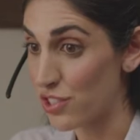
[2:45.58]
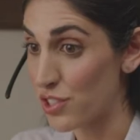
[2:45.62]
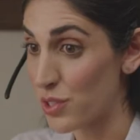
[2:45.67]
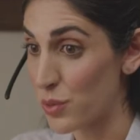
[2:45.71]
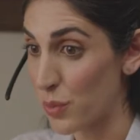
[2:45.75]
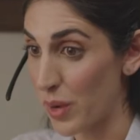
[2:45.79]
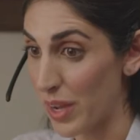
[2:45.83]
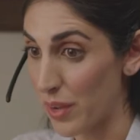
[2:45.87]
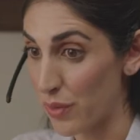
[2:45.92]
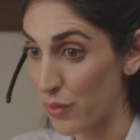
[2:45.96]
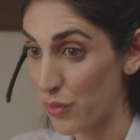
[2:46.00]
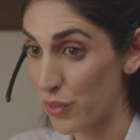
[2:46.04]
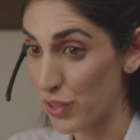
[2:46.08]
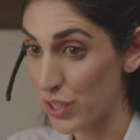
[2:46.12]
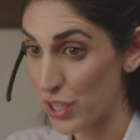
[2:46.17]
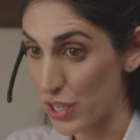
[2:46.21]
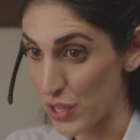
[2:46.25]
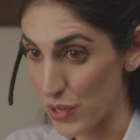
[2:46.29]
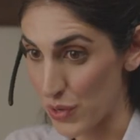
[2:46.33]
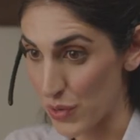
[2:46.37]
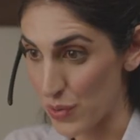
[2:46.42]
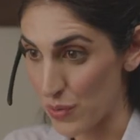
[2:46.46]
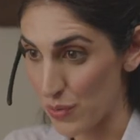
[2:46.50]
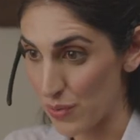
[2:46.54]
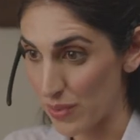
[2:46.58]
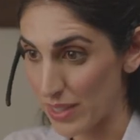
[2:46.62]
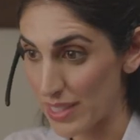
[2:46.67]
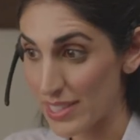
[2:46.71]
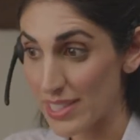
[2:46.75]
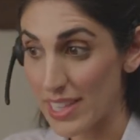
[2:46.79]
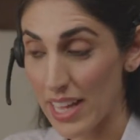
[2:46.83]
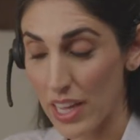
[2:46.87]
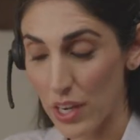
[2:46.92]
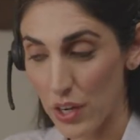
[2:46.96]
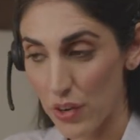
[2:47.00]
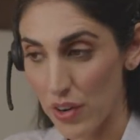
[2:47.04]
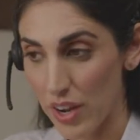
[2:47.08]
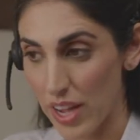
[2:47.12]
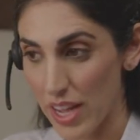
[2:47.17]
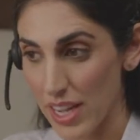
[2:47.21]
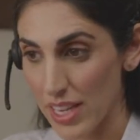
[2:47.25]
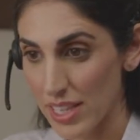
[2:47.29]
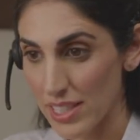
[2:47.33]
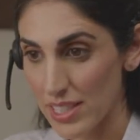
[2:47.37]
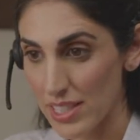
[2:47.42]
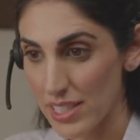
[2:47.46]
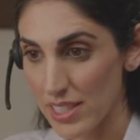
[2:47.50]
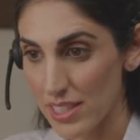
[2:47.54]
is right for you. Is that
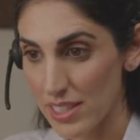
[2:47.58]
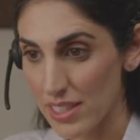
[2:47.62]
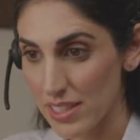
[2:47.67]
correct?